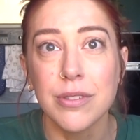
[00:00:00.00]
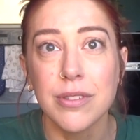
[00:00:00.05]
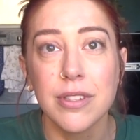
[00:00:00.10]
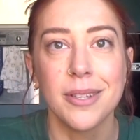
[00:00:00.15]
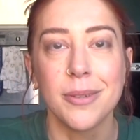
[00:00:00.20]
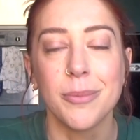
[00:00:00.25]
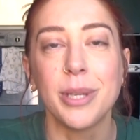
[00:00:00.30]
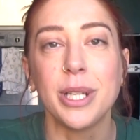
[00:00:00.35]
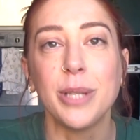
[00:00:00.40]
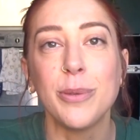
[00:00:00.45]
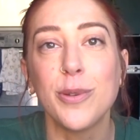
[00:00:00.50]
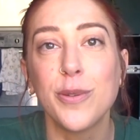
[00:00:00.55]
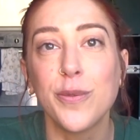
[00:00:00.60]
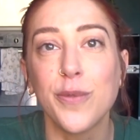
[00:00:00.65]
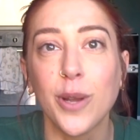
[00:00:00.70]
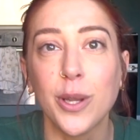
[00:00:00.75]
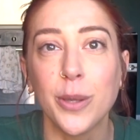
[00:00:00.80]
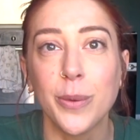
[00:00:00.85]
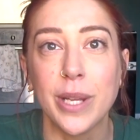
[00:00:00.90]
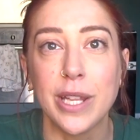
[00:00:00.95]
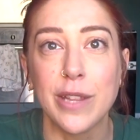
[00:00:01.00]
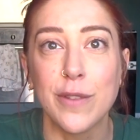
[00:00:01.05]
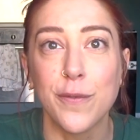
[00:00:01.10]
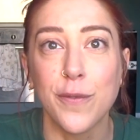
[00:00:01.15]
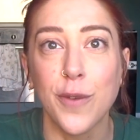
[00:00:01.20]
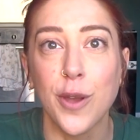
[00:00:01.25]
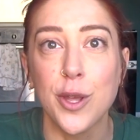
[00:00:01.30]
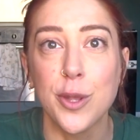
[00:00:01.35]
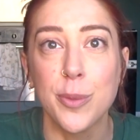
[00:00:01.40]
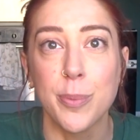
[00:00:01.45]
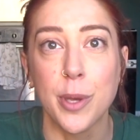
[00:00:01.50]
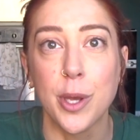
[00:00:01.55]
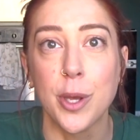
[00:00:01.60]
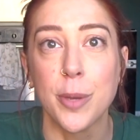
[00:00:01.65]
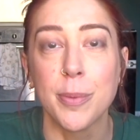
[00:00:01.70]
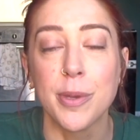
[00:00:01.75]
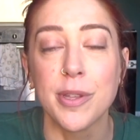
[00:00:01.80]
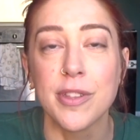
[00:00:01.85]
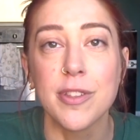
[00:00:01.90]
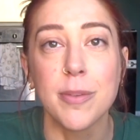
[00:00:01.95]
When he was following his first
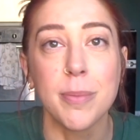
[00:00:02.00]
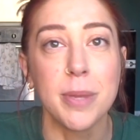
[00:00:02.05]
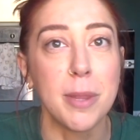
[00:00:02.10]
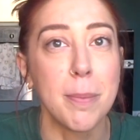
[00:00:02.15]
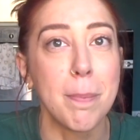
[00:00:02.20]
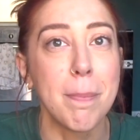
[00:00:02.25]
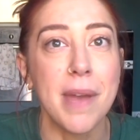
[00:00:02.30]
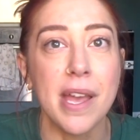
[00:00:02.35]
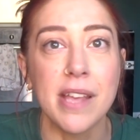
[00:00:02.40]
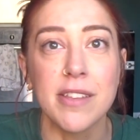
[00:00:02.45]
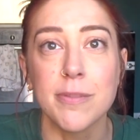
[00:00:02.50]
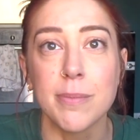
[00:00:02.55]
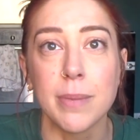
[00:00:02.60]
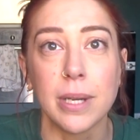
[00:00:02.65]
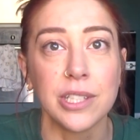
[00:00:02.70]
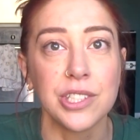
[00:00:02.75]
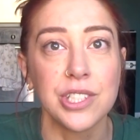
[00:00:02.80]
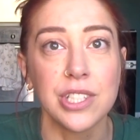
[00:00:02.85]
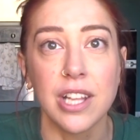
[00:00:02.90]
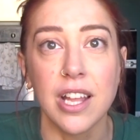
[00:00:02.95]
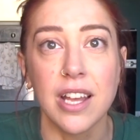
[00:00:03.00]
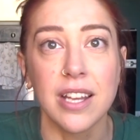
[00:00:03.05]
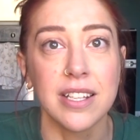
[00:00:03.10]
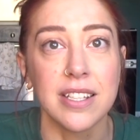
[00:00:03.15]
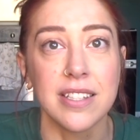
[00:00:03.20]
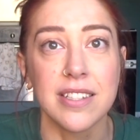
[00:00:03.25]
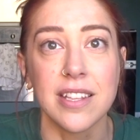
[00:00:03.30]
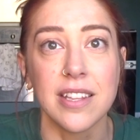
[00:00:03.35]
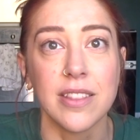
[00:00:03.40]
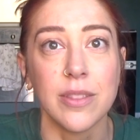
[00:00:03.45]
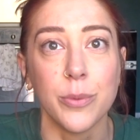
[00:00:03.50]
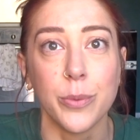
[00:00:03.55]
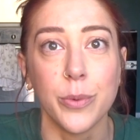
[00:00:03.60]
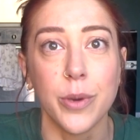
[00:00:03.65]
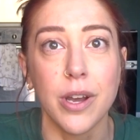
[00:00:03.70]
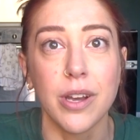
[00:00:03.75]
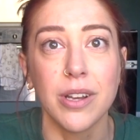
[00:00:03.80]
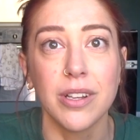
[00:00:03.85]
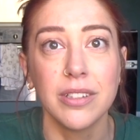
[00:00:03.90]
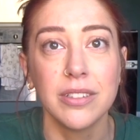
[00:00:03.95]
purpose to be the best martial artist in the
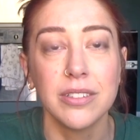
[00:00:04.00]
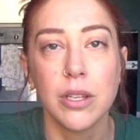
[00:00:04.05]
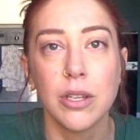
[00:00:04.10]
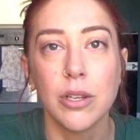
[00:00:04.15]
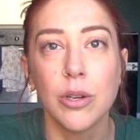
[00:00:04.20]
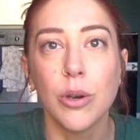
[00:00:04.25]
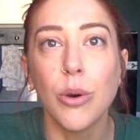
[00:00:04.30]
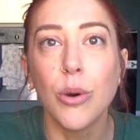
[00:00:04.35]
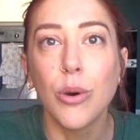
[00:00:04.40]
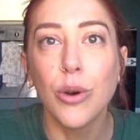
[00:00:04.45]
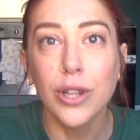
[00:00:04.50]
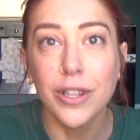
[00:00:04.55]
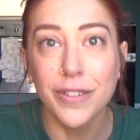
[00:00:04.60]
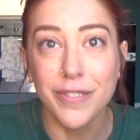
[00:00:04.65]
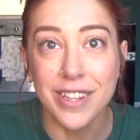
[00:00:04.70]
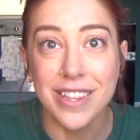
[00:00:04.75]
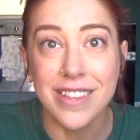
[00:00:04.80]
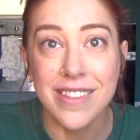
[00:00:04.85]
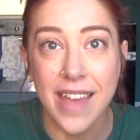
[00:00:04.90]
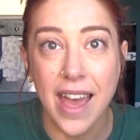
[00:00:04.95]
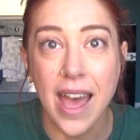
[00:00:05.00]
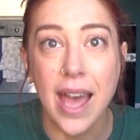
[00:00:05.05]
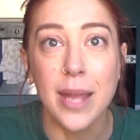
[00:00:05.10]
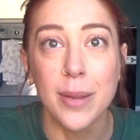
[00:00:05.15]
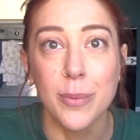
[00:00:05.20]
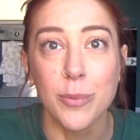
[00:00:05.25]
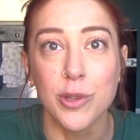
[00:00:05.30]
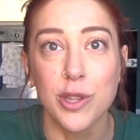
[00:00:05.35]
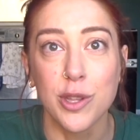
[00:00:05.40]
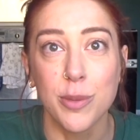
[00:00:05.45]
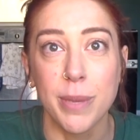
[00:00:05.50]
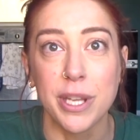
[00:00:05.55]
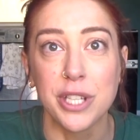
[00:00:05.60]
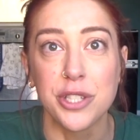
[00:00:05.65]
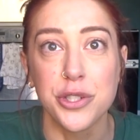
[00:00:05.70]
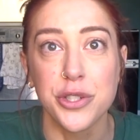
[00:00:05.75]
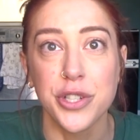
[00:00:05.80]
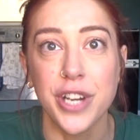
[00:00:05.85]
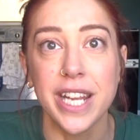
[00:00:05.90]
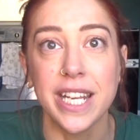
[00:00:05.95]
world, all of his time was spent
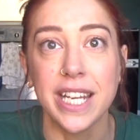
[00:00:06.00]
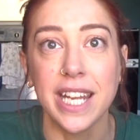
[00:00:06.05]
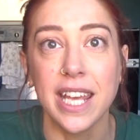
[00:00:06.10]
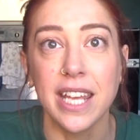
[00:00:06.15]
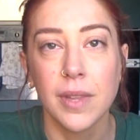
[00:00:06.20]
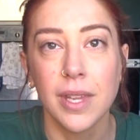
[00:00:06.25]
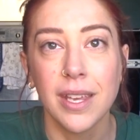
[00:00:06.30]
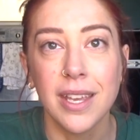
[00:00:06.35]
training.